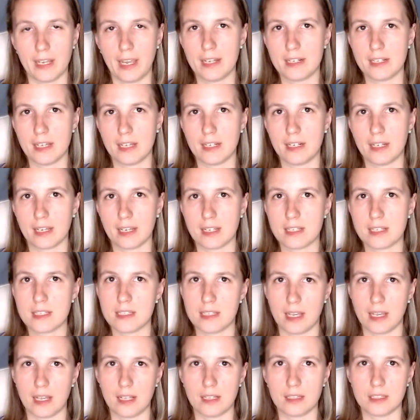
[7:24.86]
an
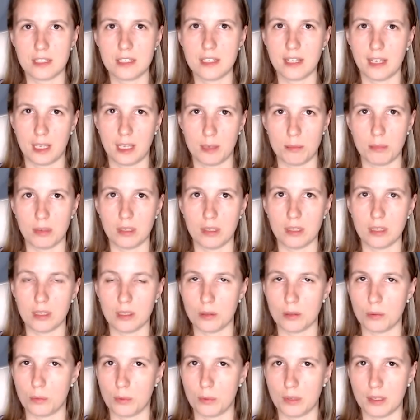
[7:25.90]
Excel
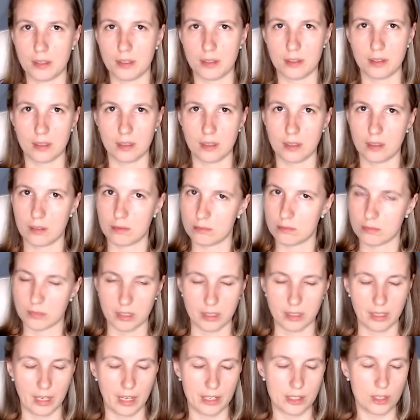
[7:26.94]
table with
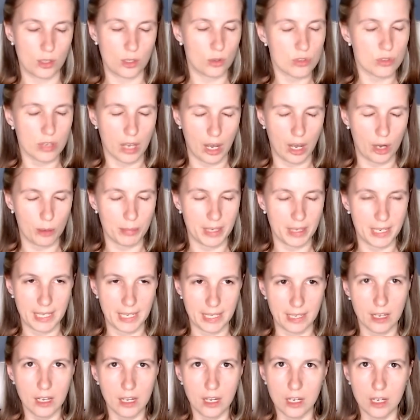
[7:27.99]
God knows how
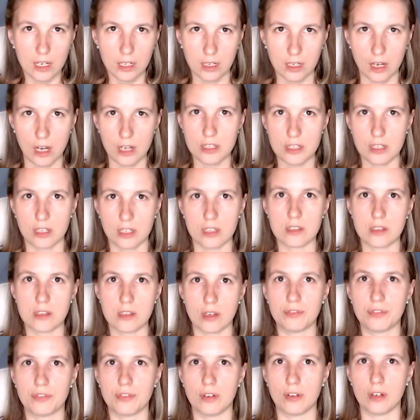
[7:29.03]
many contacts
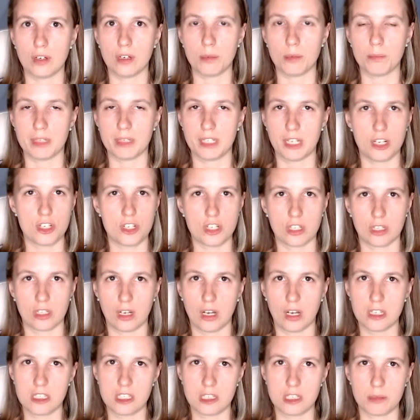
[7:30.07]
of potential
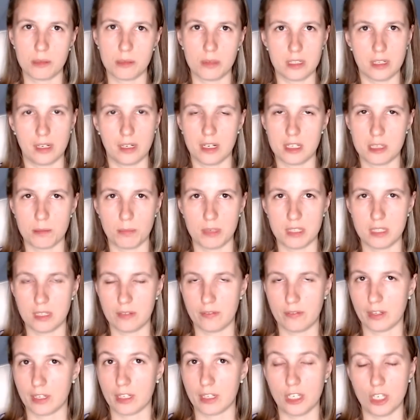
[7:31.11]
customers in a
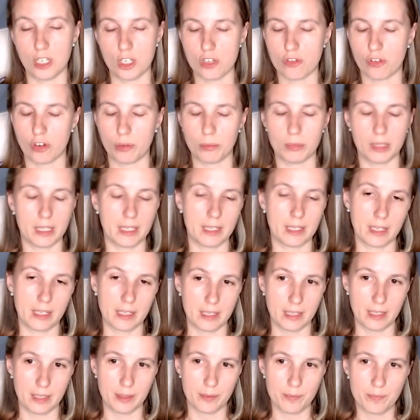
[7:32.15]
specific niche from
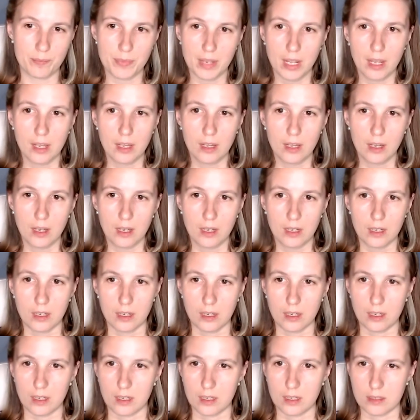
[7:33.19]
LinkedIn,
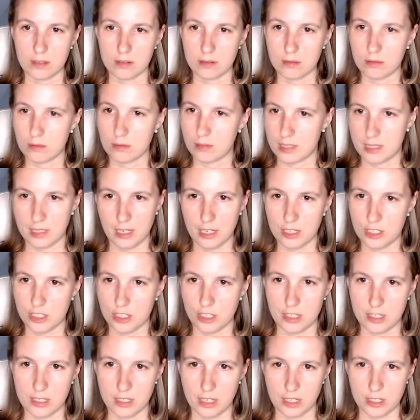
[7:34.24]
etc.,
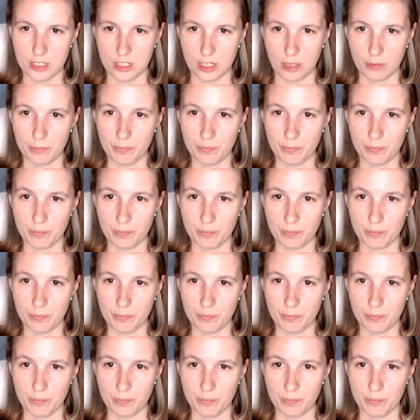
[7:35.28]
etc.